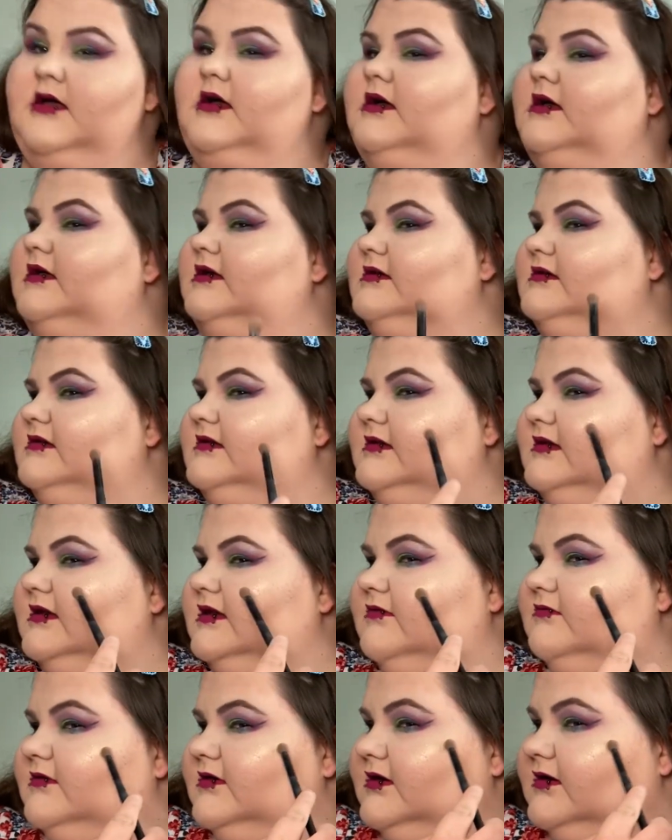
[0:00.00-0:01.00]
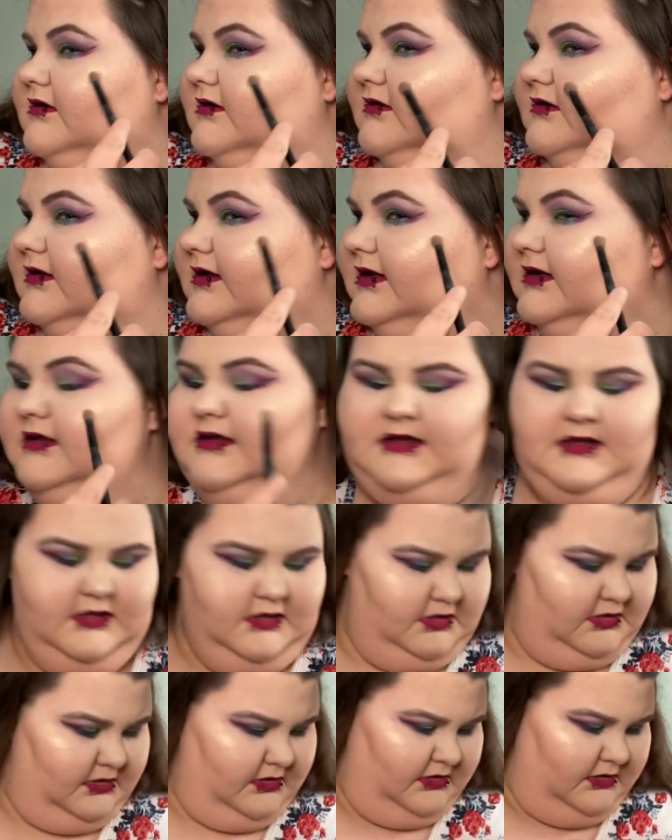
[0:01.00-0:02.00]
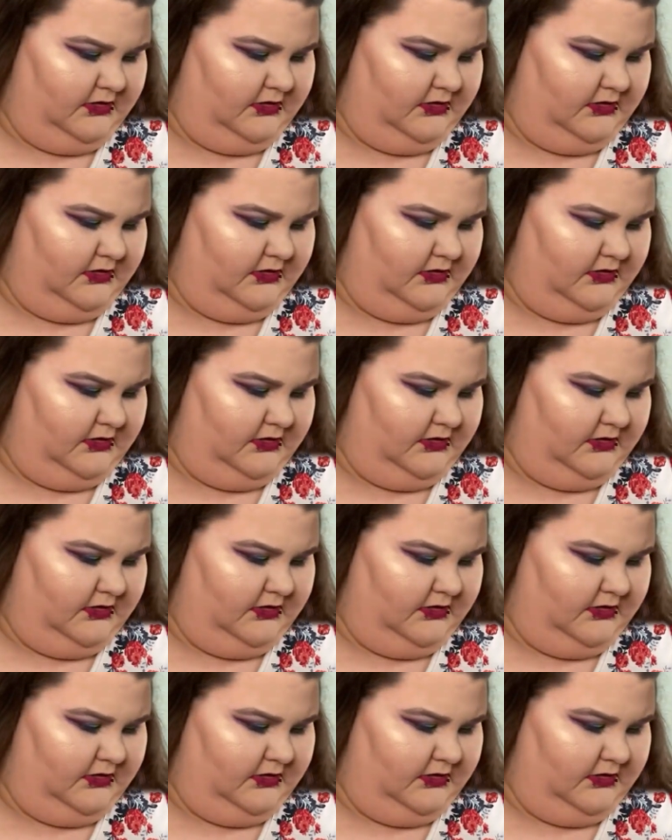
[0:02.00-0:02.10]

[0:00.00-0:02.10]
let's see. We're gonna go like that.